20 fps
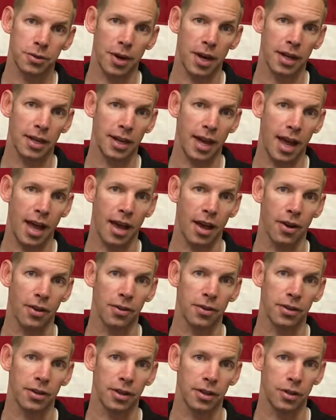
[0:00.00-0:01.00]
rate
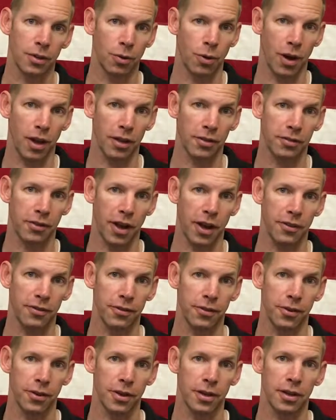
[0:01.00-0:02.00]
now that you qualify
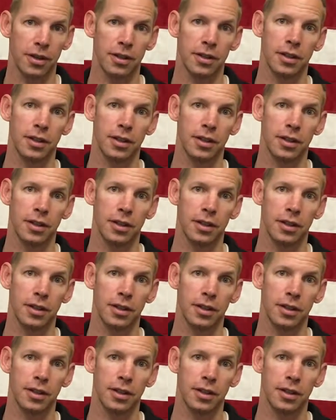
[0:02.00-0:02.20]
for